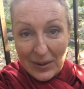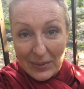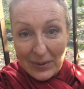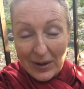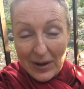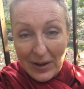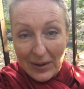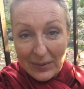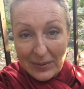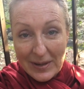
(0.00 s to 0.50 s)

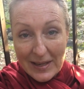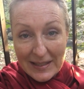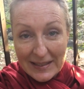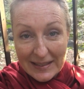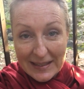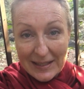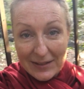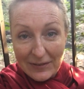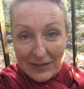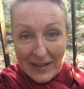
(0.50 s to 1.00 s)
we're always
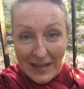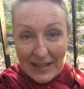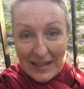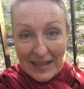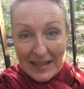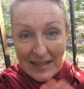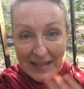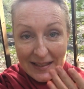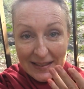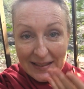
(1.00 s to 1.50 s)
giving
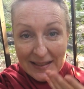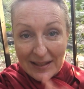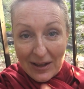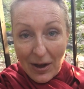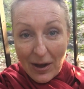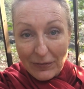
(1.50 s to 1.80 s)
these